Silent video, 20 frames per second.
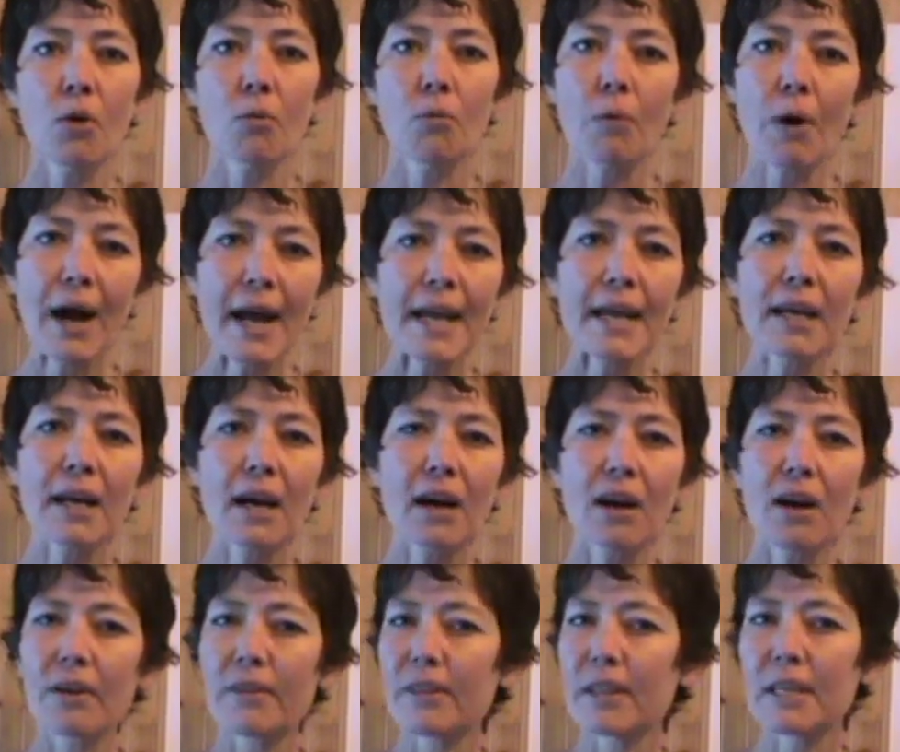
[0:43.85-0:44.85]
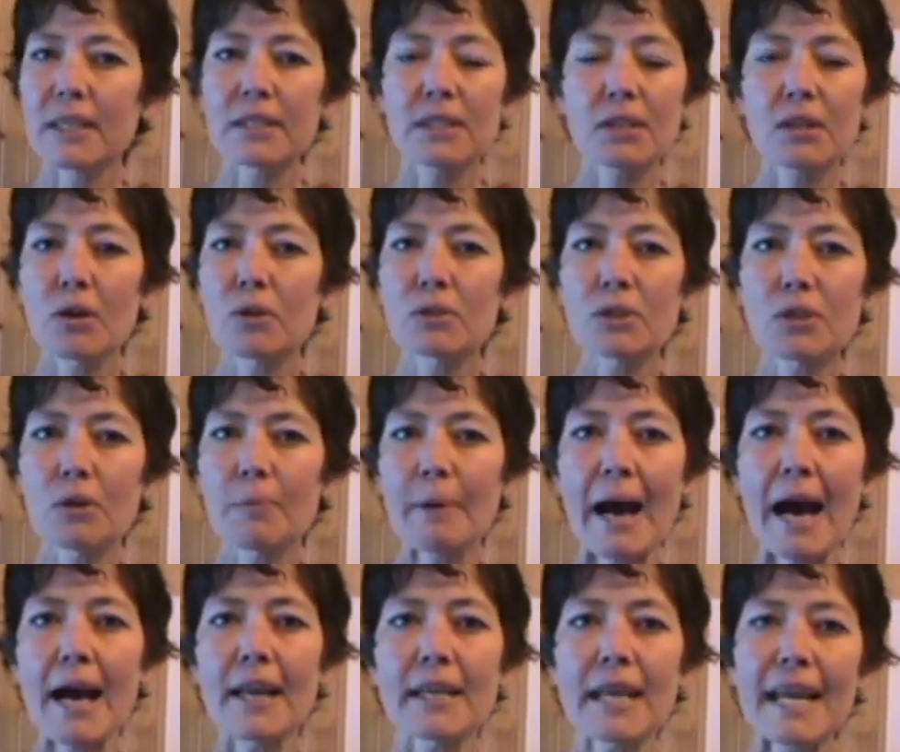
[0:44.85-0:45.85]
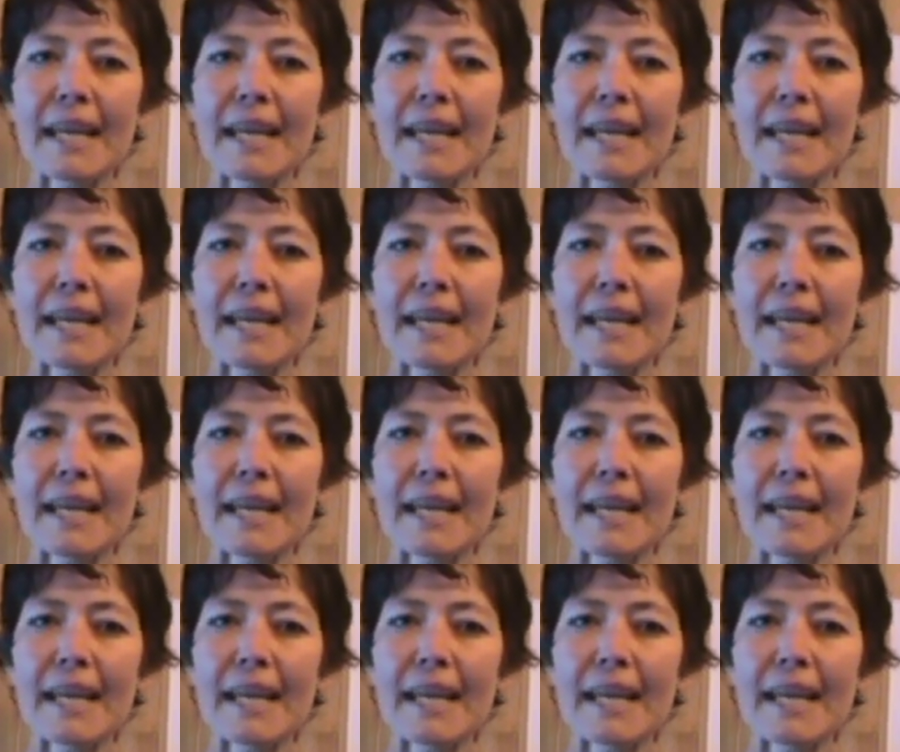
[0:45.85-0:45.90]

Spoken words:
Why are things go so bad?